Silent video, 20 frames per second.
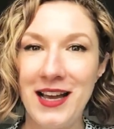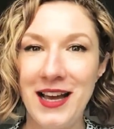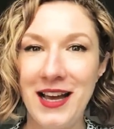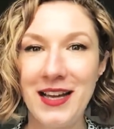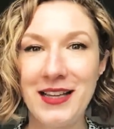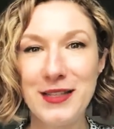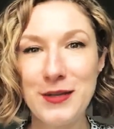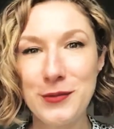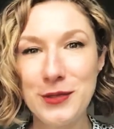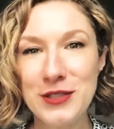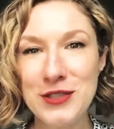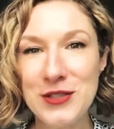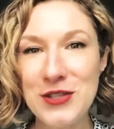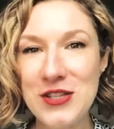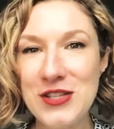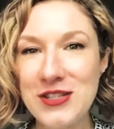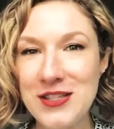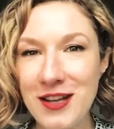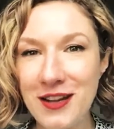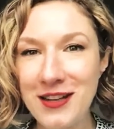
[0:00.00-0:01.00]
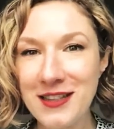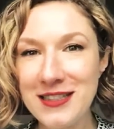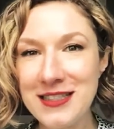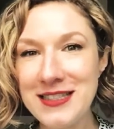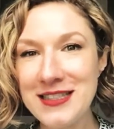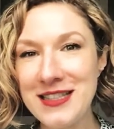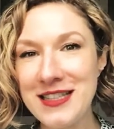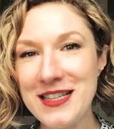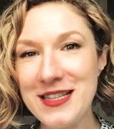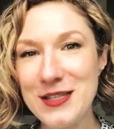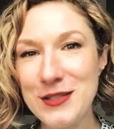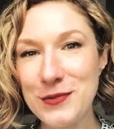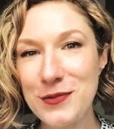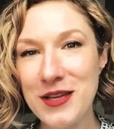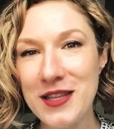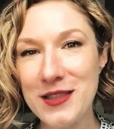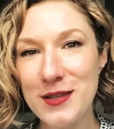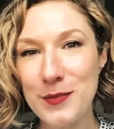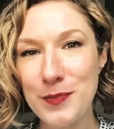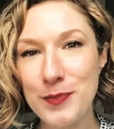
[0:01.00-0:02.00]
And I want to start this
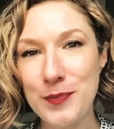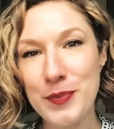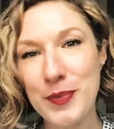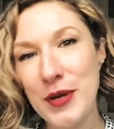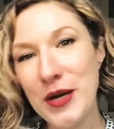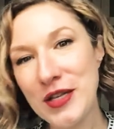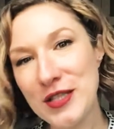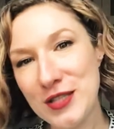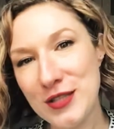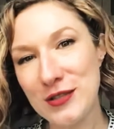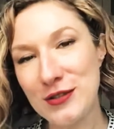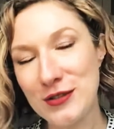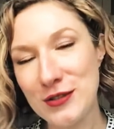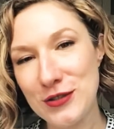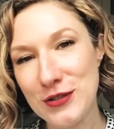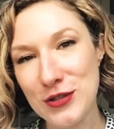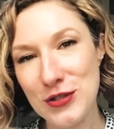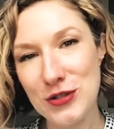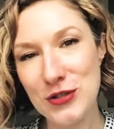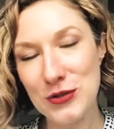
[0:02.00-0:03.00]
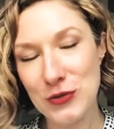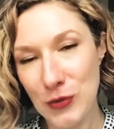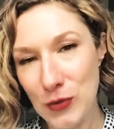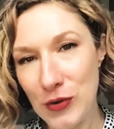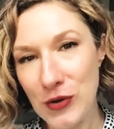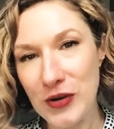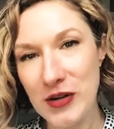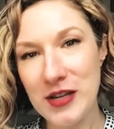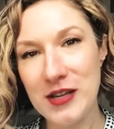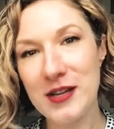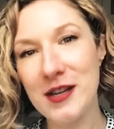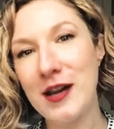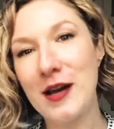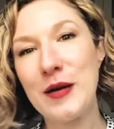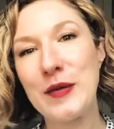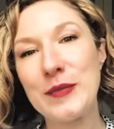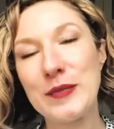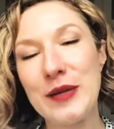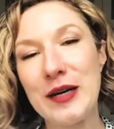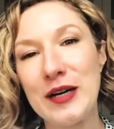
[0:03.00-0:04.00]
with a personal story
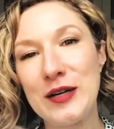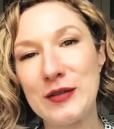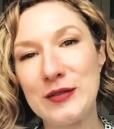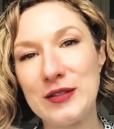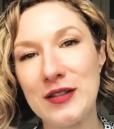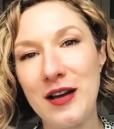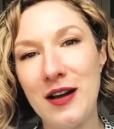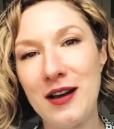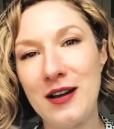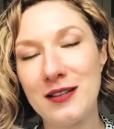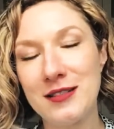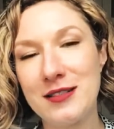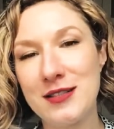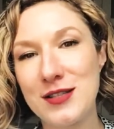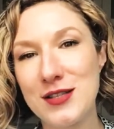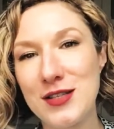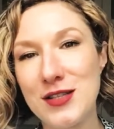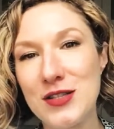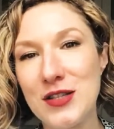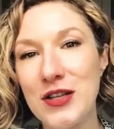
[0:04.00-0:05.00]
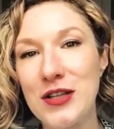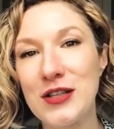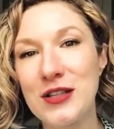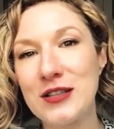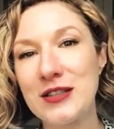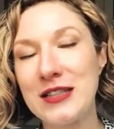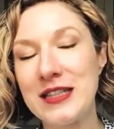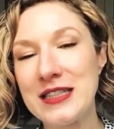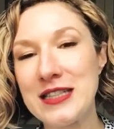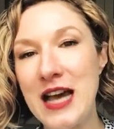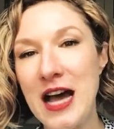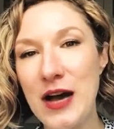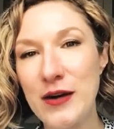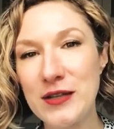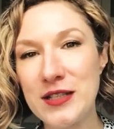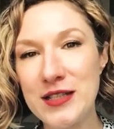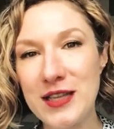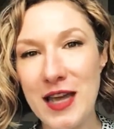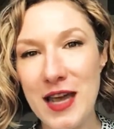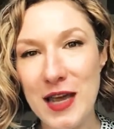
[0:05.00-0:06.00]
about artist circle and how
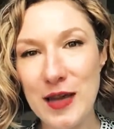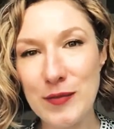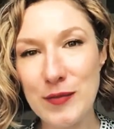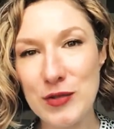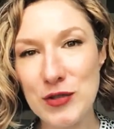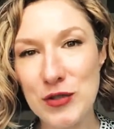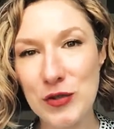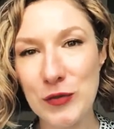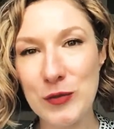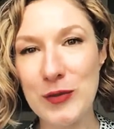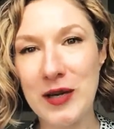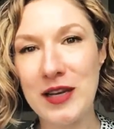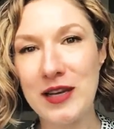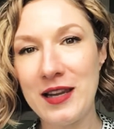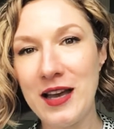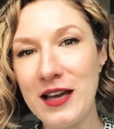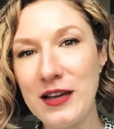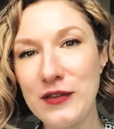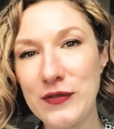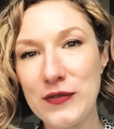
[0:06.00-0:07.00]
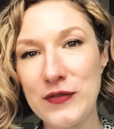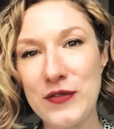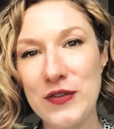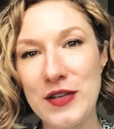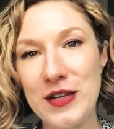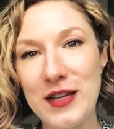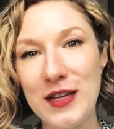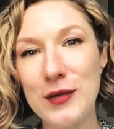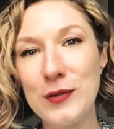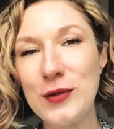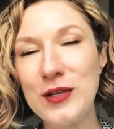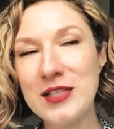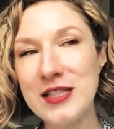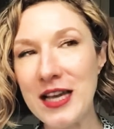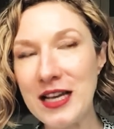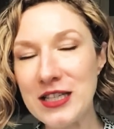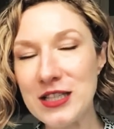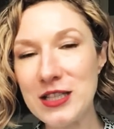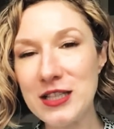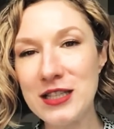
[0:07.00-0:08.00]
it came to my life. It was
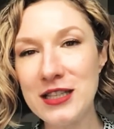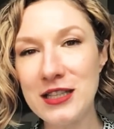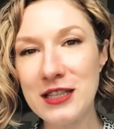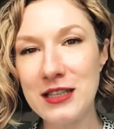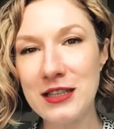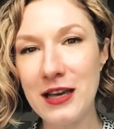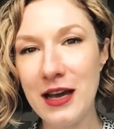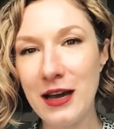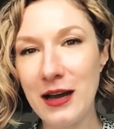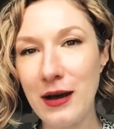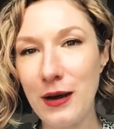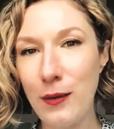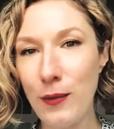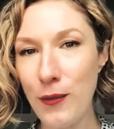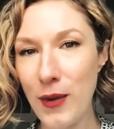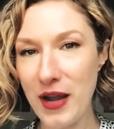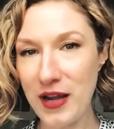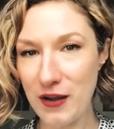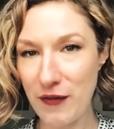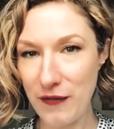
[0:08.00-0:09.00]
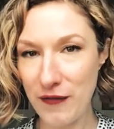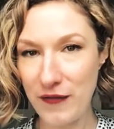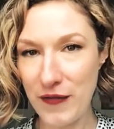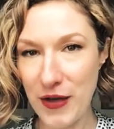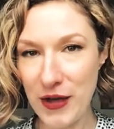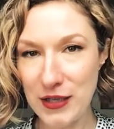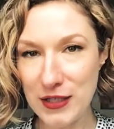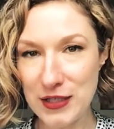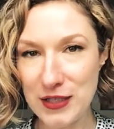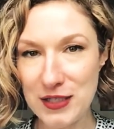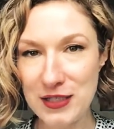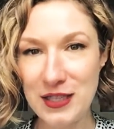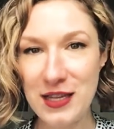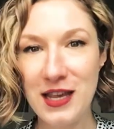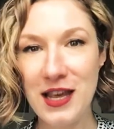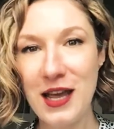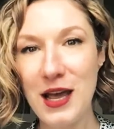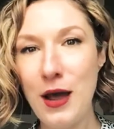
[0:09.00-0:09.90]
actually when I first